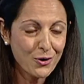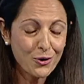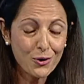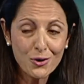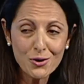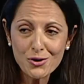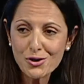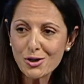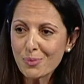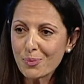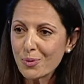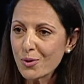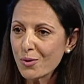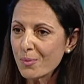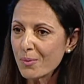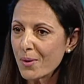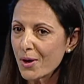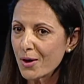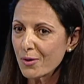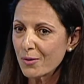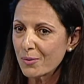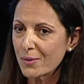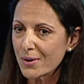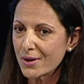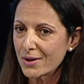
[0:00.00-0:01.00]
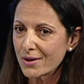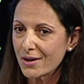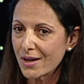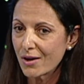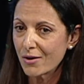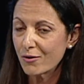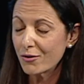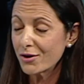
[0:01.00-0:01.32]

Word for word: crucible moment,